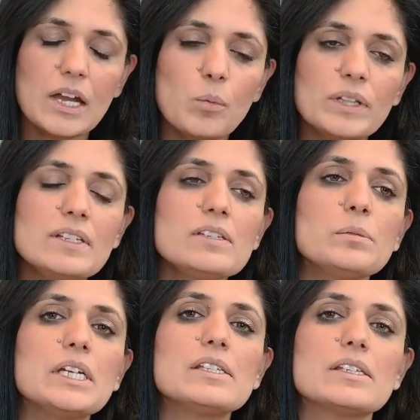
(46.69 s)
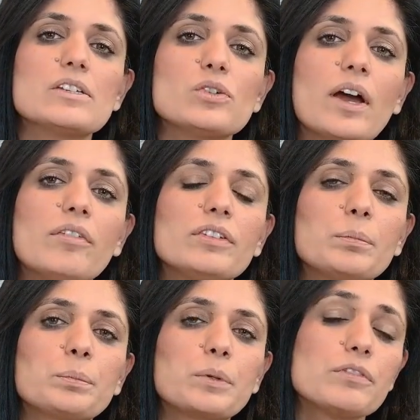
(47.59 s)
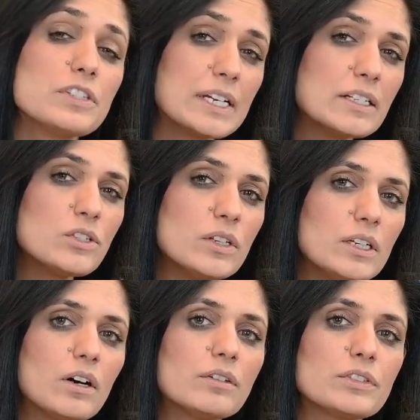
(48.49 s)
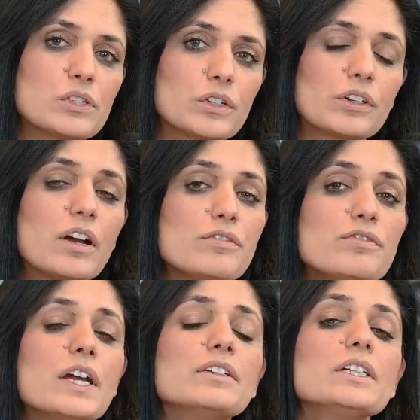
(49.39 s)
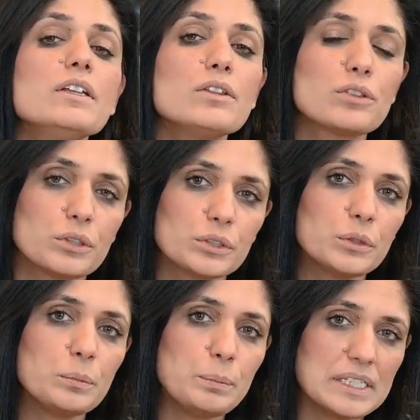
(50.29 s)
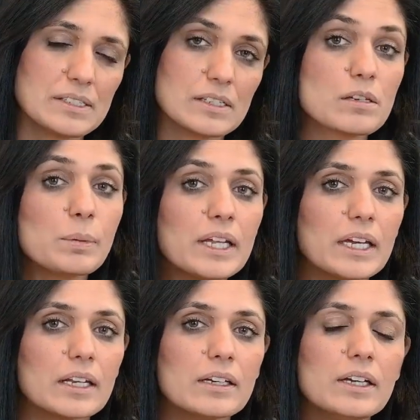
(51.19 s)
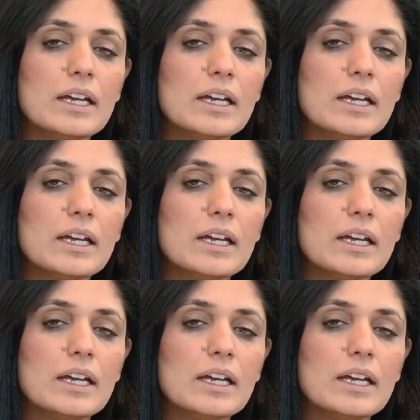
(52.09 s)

What this means is you have to present to the officer a very thorough business plan